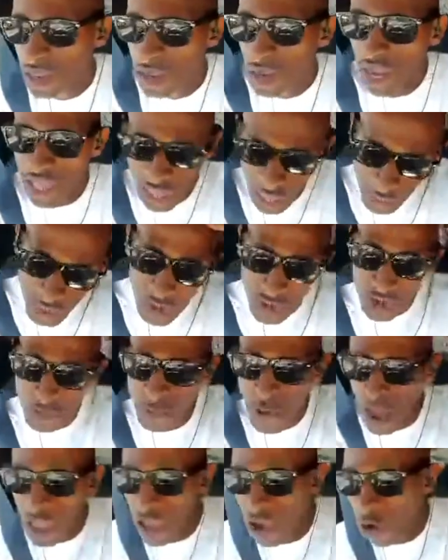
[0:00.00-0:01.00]
Like I'm using
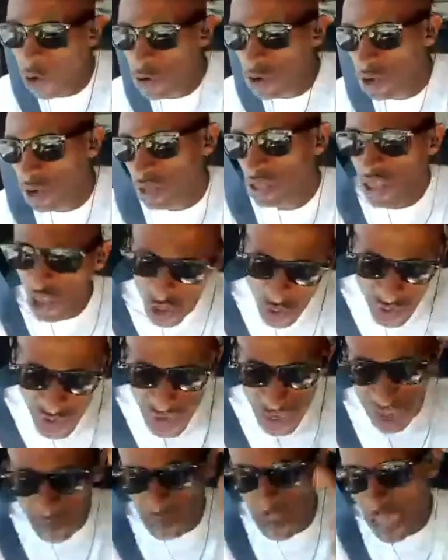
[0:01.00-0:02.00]
my own. Use
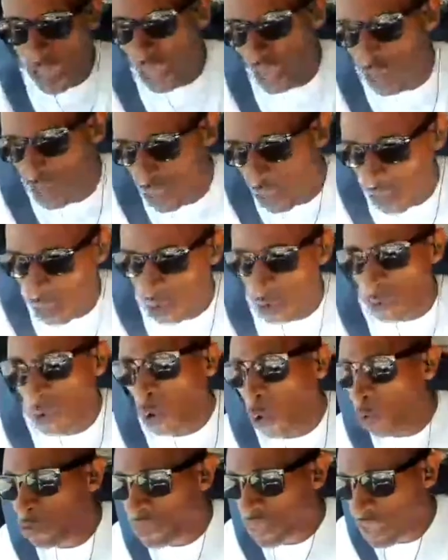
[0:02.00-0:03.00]
it, man. We're
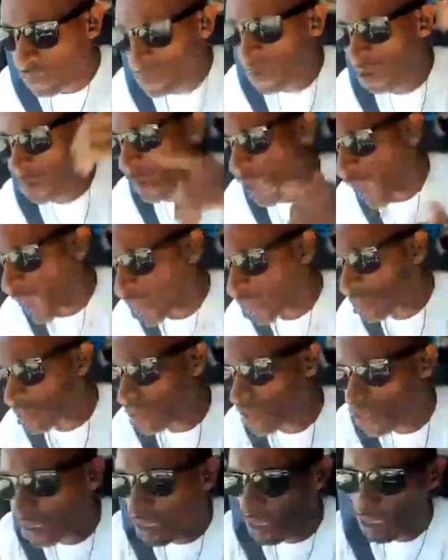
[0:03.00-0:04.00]
always given a mind.
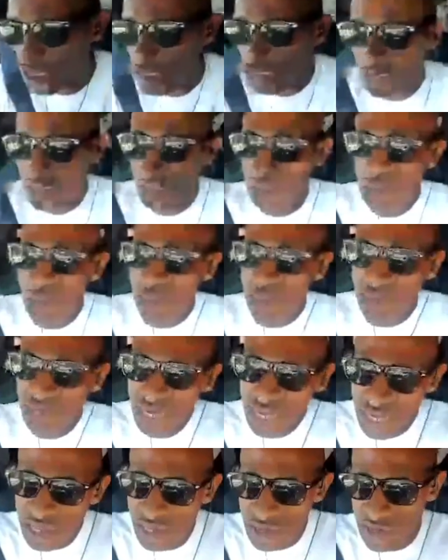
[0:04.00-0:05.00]

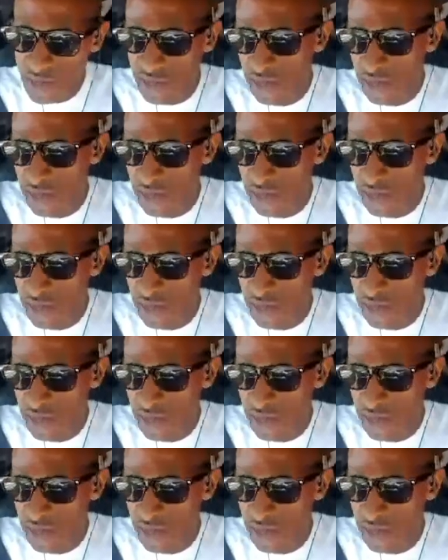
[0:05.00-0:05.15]
Jeez.